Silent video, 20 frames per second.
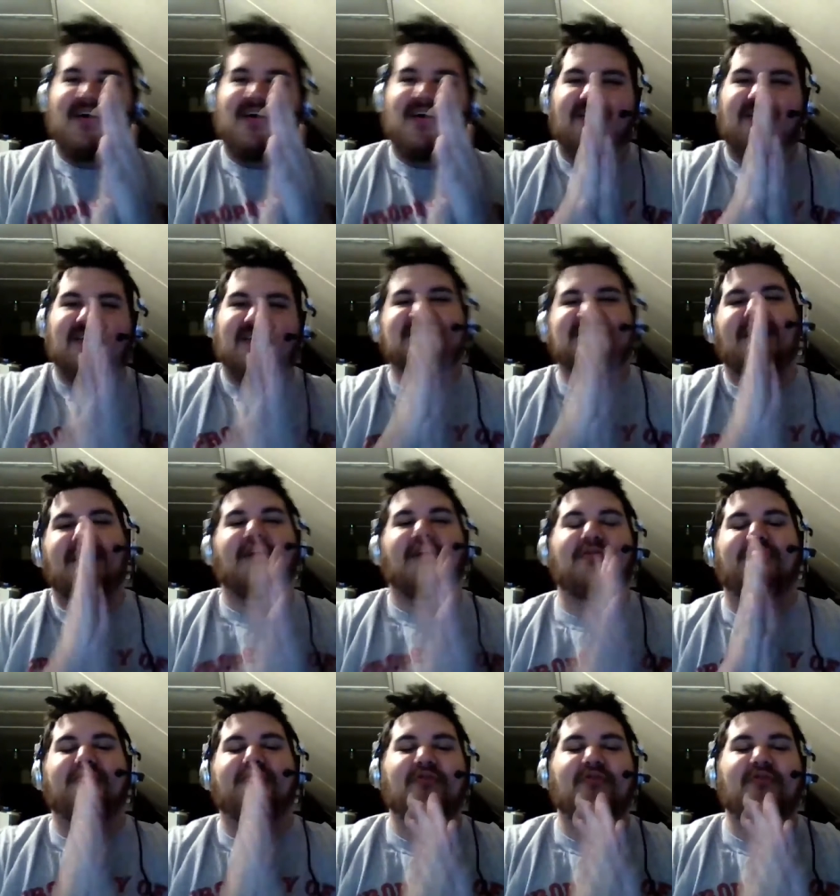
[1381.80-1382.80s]
Let's go
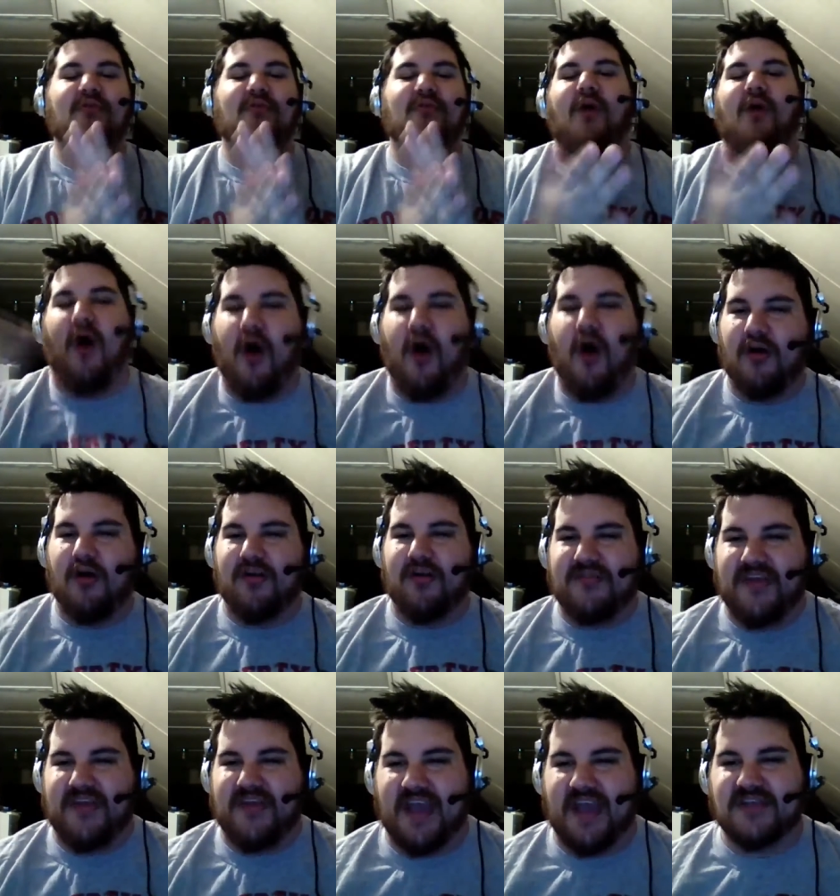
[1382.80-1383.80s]
through all of
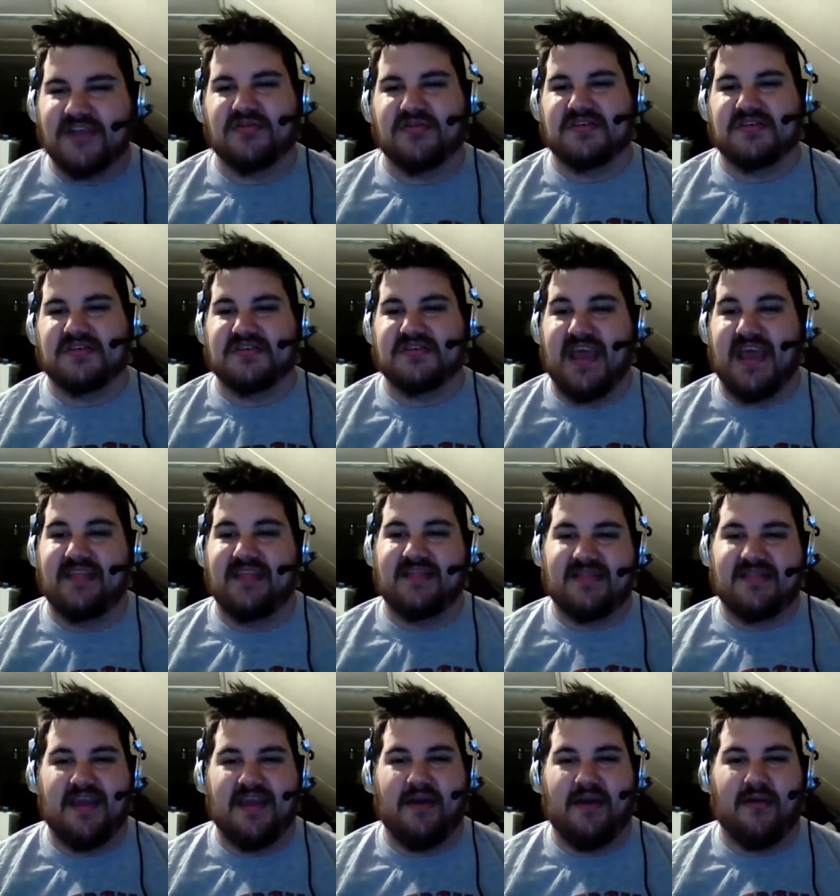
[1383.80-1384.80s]
the entrants, and
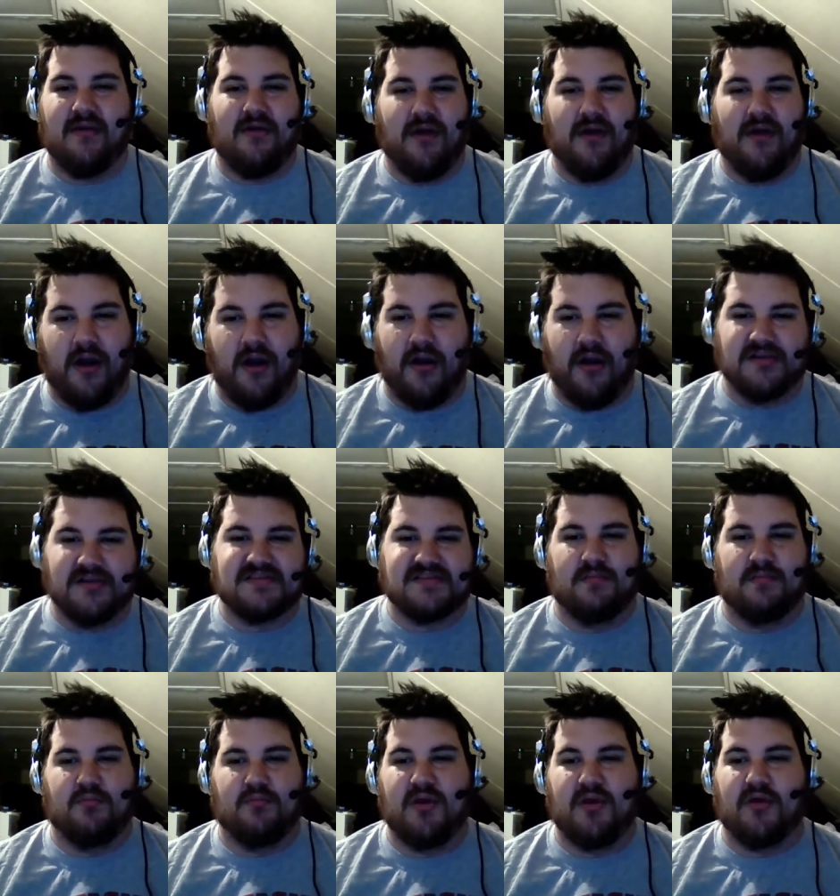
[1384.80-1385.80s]
there are
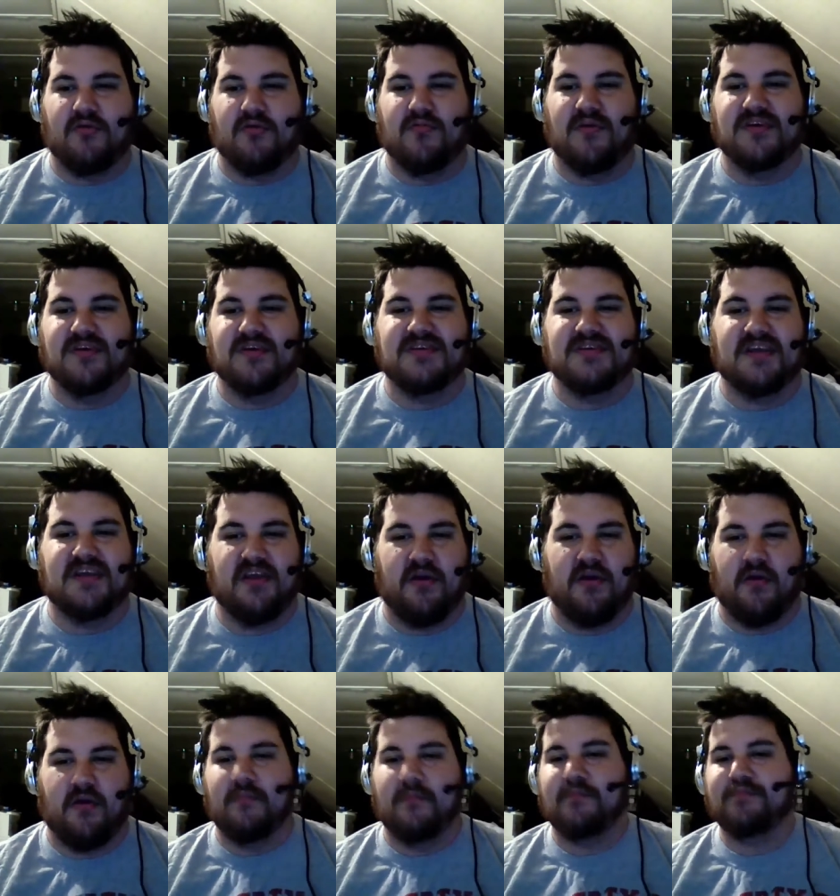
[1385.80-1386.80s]
some weird ones in here.